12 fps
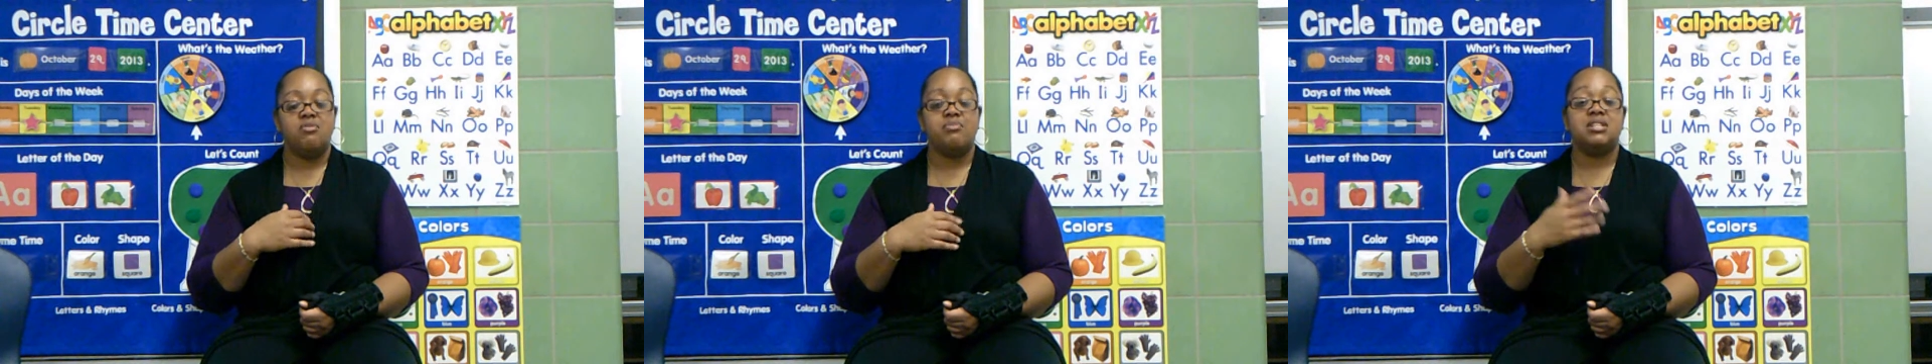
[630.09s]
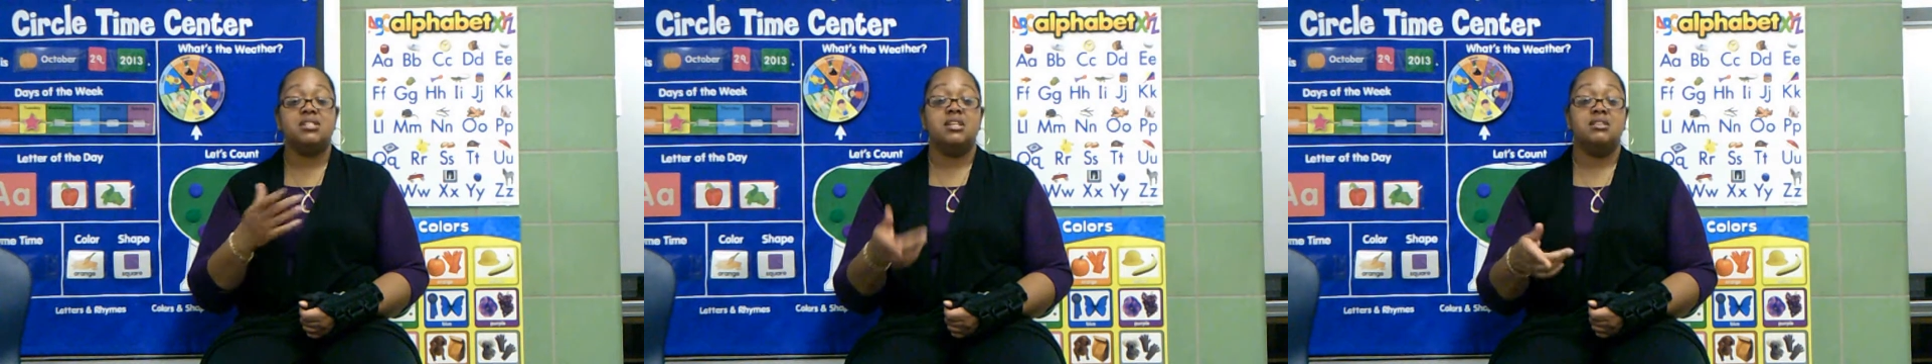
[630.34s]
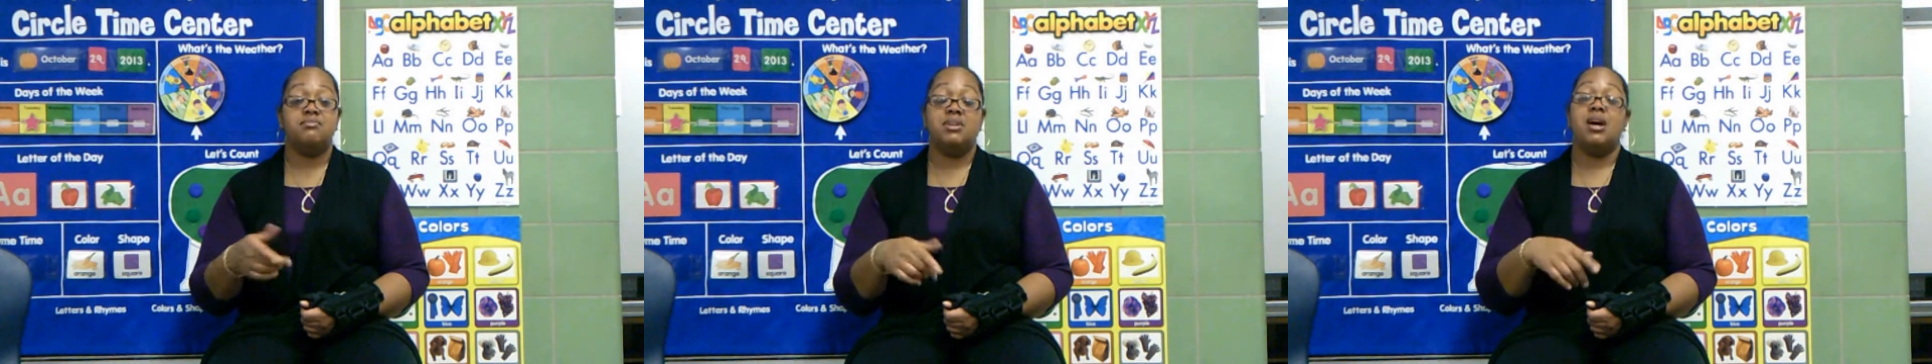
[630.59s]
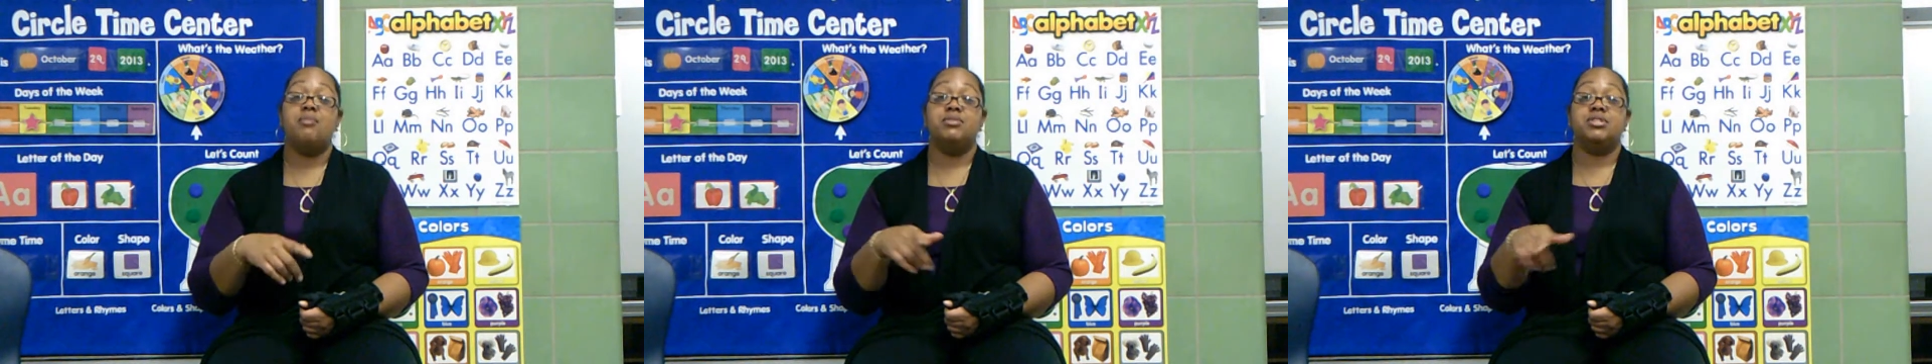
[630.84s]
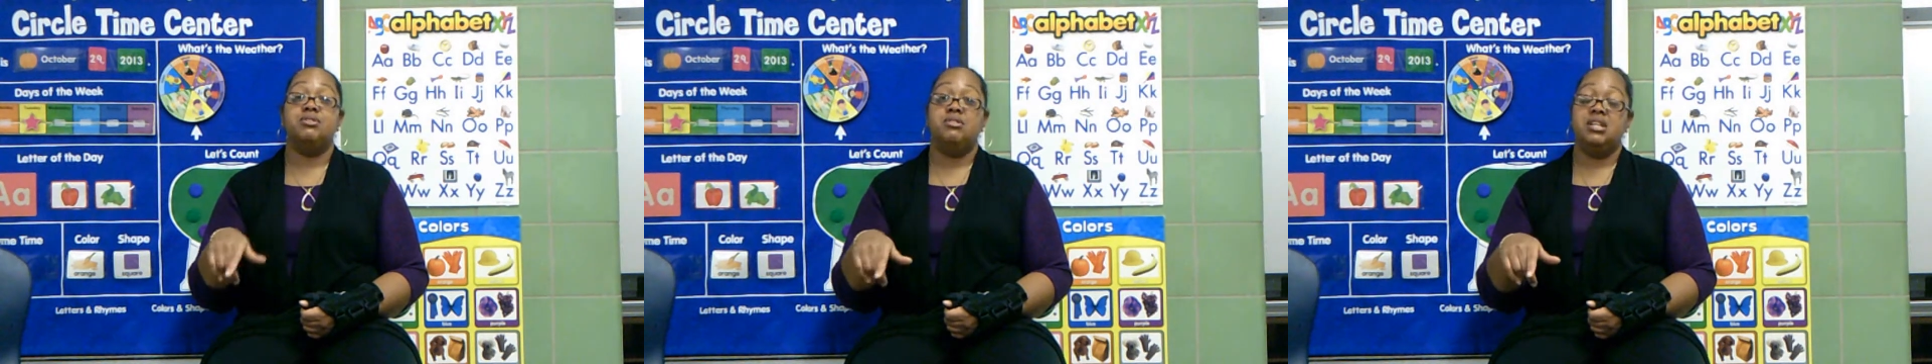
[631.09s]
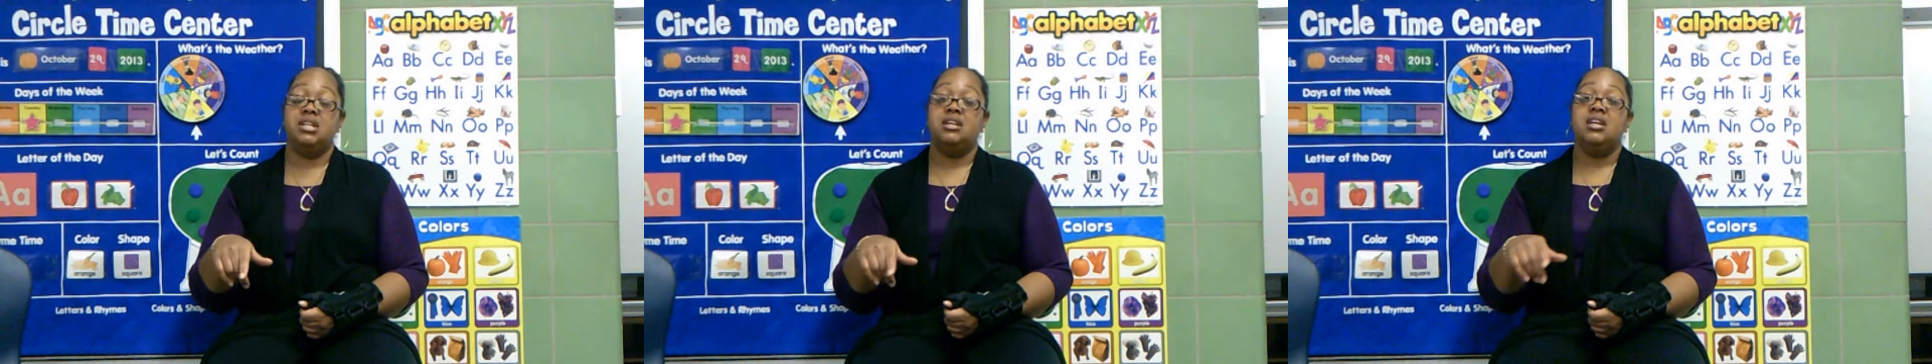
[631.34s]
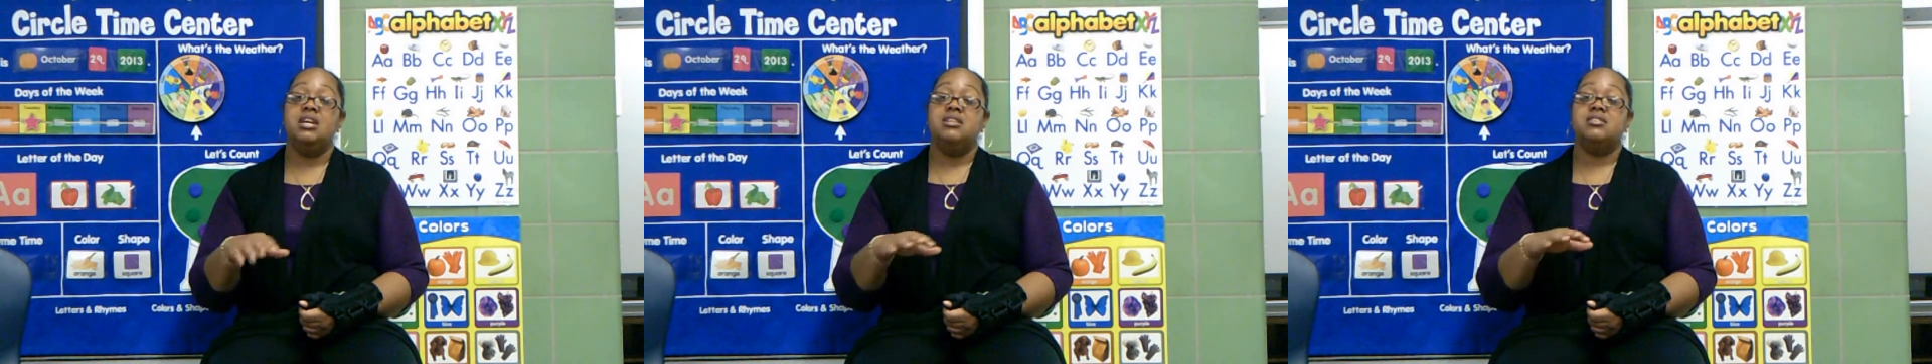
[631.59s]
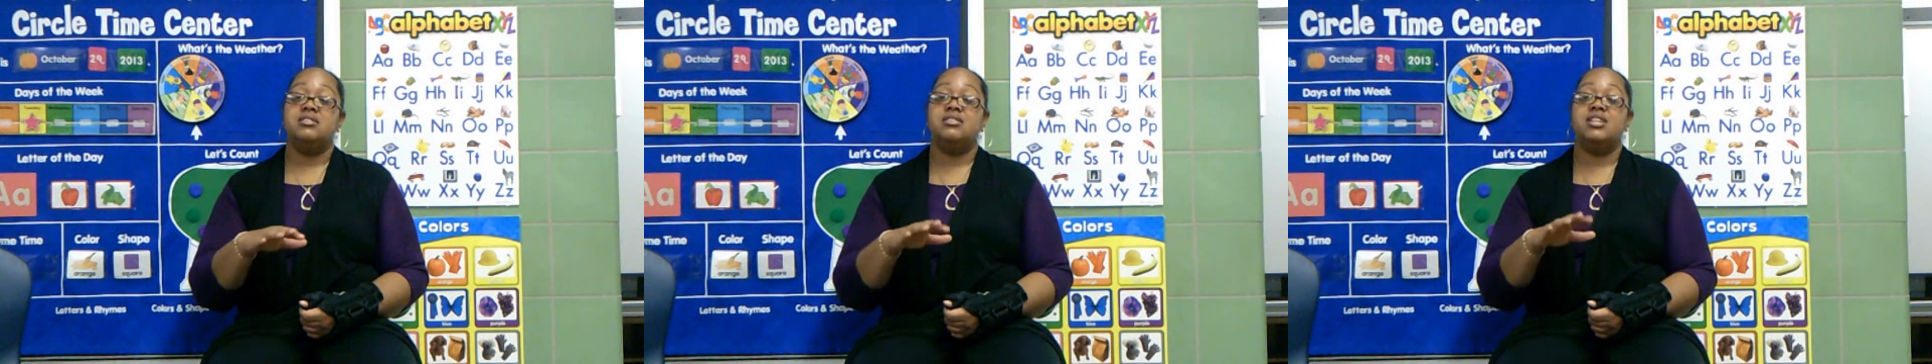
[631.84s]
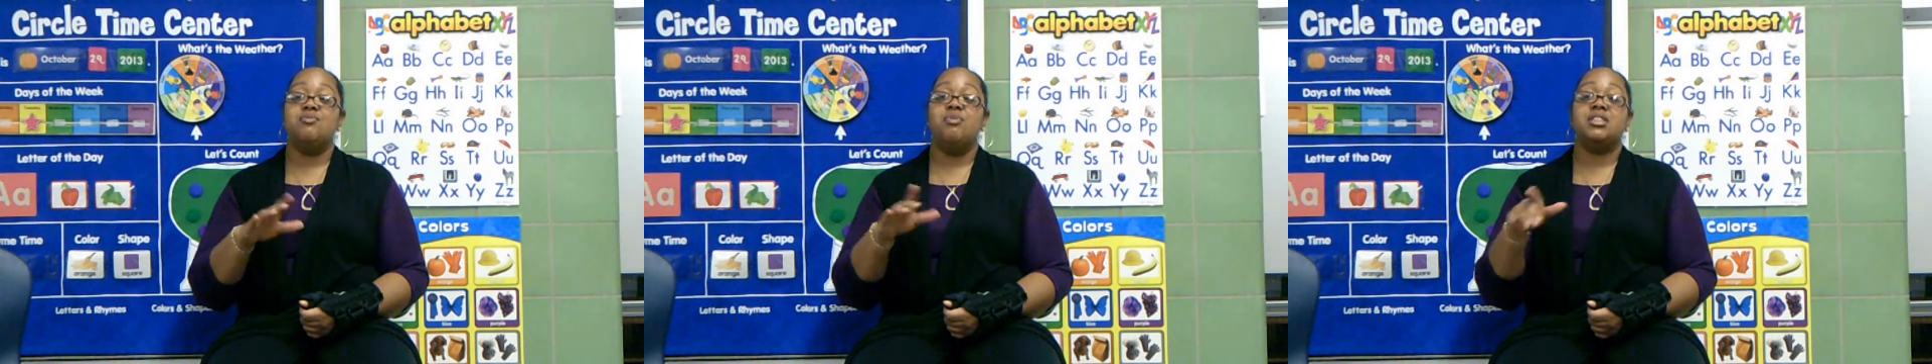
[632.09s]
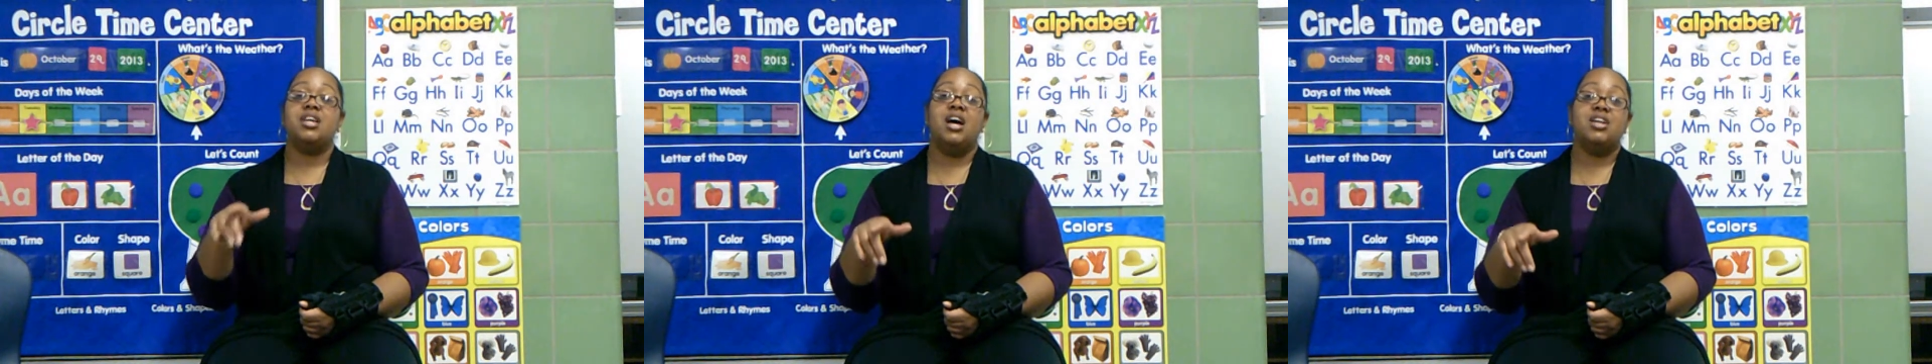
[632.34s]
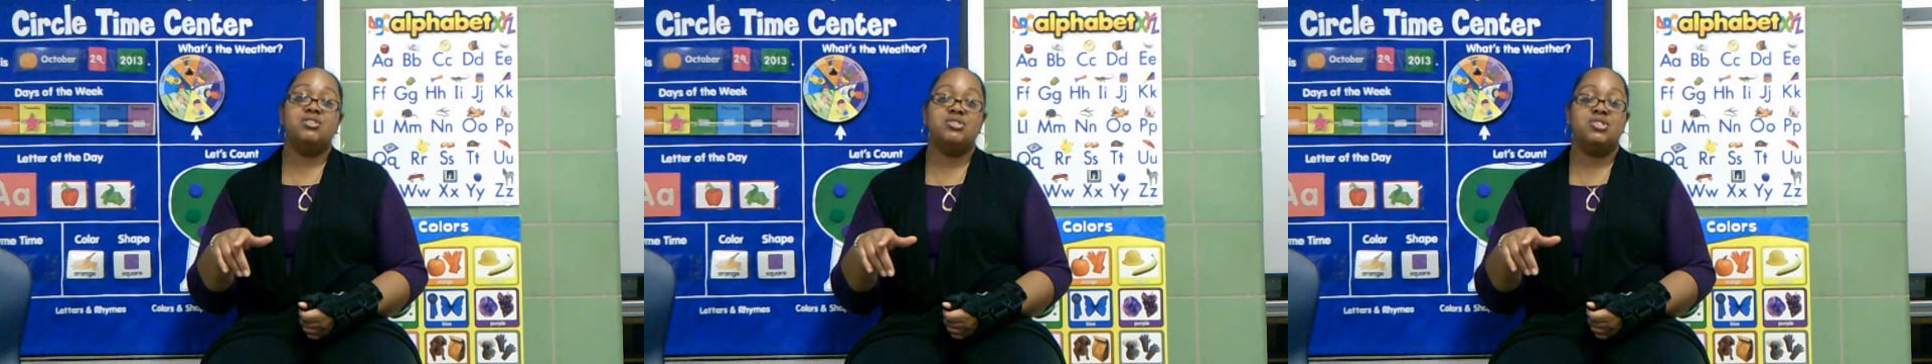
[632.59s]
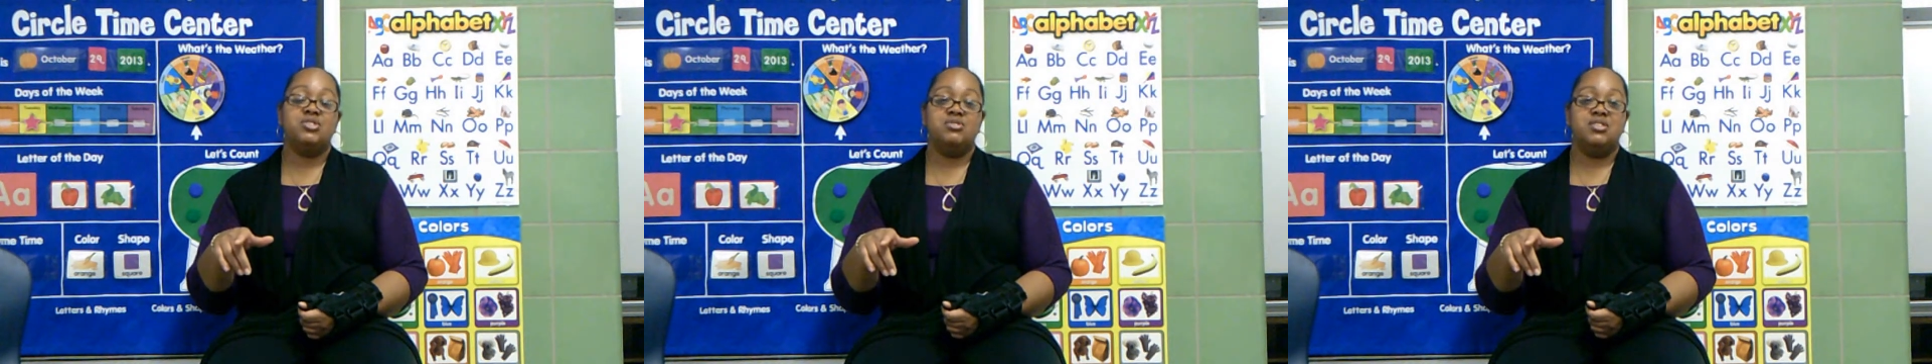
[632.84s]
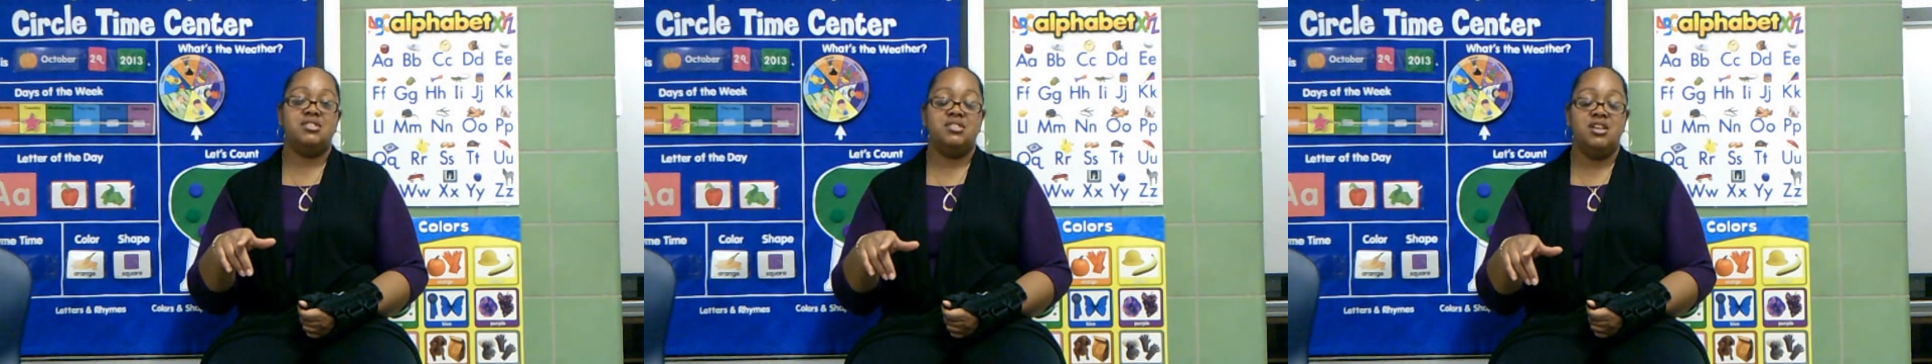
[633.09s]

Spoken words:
Plus, it gives me an opportunity to see what the other students